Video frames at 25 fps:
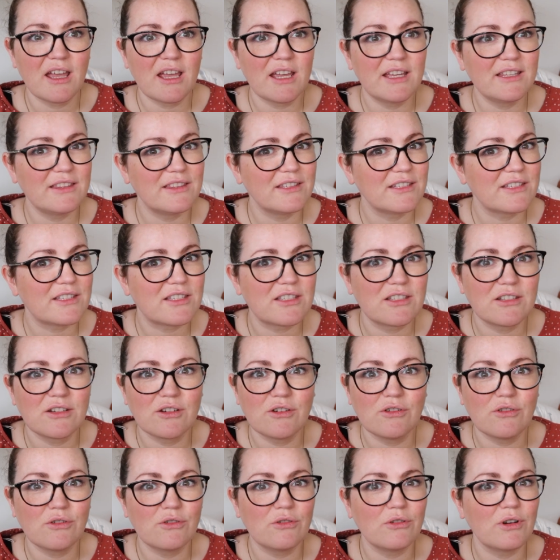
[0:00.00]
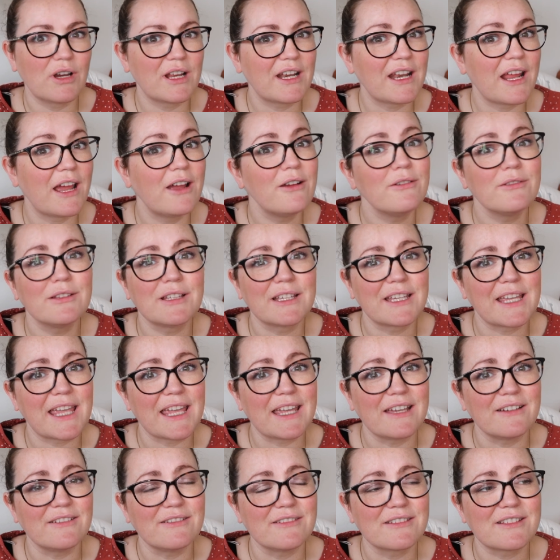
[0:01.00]
in the snow and howling
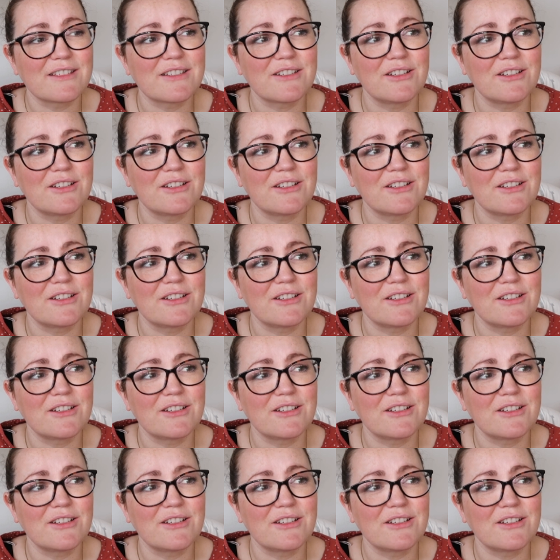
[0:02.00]
gales